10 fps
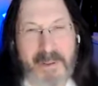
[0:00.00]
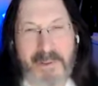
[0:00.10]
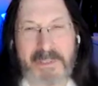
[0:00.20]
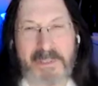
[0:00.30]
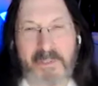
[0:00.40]
so
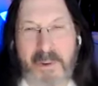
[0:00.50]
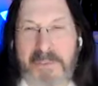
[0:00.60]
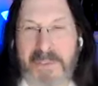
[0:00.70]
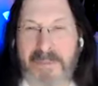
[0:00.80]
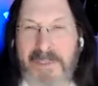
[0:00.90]
it's a
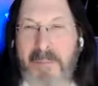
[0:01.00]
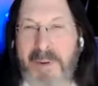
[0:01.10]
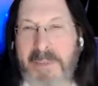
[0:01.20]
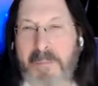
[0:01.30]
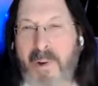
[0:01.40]
description of
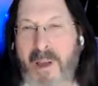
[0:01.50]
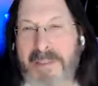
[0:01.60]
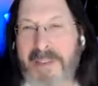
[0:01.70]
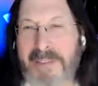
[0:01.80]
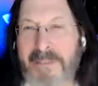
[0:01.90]
somebody's
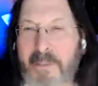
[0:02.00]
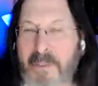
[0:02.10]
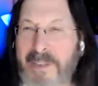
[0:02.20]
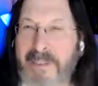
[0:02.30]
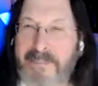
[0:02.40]
process of
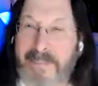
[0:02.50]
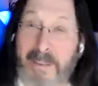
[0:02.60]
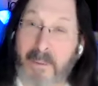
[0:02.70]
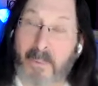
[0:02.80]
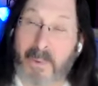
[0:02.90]
learning to
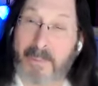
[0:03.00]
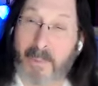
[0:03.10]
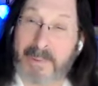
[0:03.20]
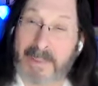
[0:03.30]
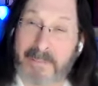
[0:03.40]
feel what,
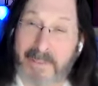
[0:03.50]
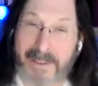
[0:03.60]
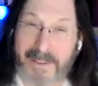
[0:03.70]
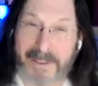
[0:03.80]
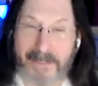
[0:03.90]
what they
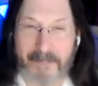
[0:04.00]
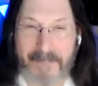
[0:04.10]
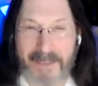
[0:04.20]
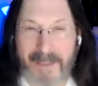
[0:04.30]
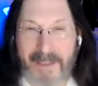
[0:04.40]
feel
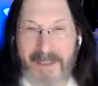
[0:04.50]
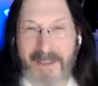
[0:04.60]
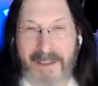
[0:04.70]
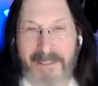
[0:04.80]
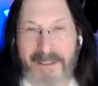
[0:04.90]

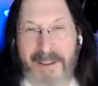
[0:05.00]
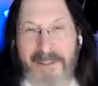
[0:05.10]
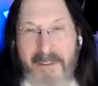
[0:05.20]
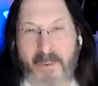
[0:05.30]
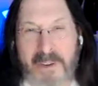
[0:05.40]
and the
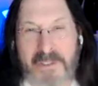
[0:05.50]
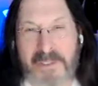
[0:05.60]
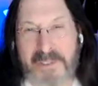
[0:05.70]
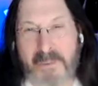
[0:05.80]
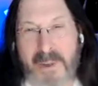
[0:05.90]
kind of
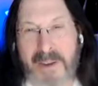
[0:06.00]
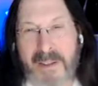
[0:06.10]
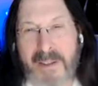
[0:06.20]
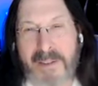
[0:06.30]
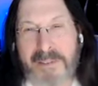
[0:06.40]
questions when
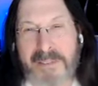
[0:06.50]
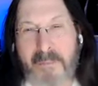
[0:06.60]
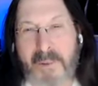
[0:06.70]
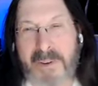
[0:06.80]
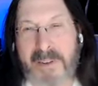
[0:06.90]

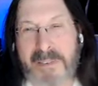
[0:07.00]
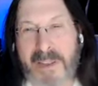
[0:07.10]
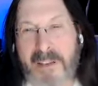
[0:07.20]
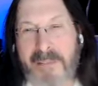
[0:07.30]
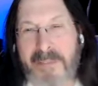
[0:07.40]
someone
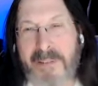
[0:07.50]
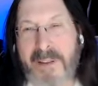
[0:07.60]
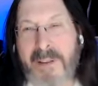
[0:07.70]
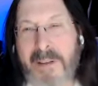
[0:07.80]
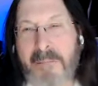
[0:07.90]
doesn't have
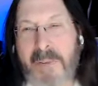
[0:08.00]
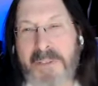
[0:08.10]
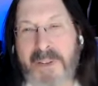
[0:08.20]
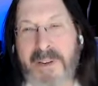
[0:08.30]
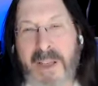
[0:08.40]

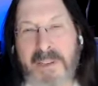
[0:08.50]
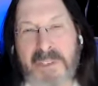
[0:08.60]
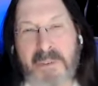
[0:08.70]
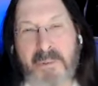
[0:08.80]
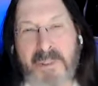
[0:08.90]
much
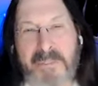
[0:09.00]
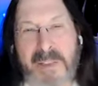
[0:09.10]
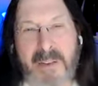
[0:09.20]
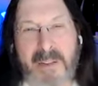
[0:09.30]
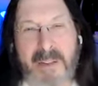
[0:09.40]
connection with
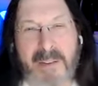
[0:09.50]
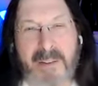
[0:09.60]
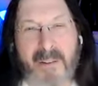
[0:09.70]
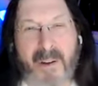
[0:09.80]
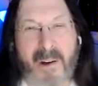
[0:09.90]

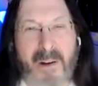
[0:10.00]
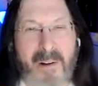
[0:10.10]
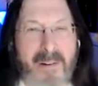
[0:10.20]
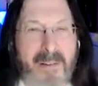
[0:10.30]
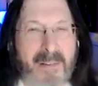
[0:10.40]
feeling
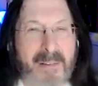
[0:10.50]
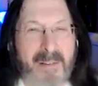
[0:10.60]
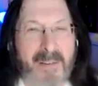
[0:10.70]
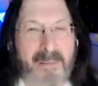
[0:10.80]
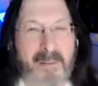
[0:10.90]
are,
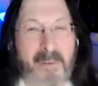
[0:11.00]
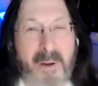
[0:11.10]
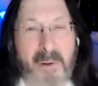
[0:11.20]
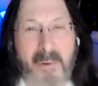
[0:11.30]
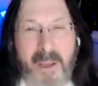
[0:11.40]
well,
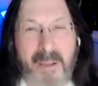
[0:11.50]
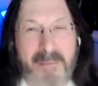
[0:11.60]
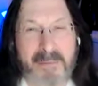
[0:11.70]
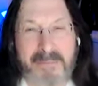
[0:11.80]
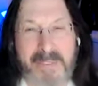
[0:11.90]
where do I
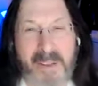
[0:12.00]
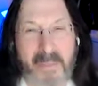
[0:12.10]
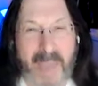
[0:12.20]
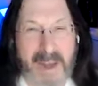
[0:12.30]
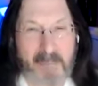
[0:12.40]

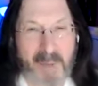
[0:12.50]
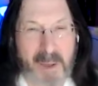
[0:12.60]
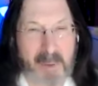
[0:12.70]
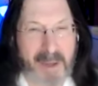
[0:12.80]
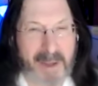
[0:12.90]
feel that in
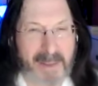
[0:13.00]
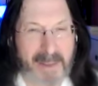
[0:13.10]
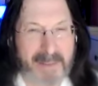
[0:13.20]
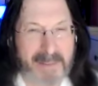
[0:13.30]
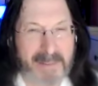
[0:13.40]
my
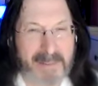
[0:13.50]
body?